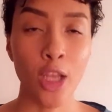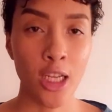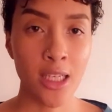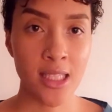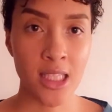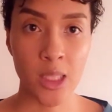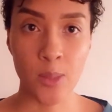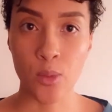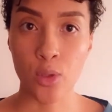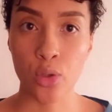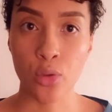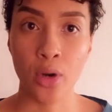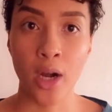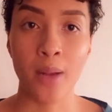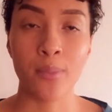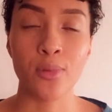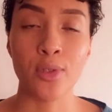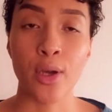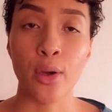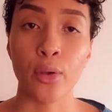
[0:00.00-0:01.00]

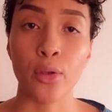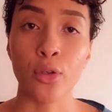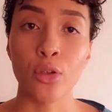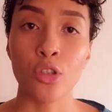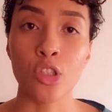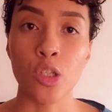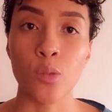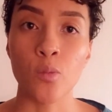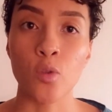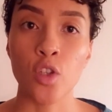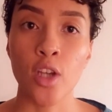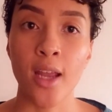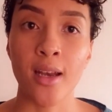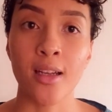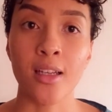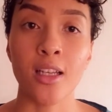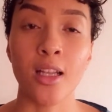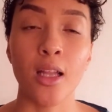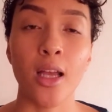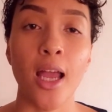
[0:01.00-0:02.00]
subscribe to our YouTube
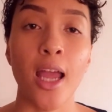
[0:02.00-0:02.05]
channel,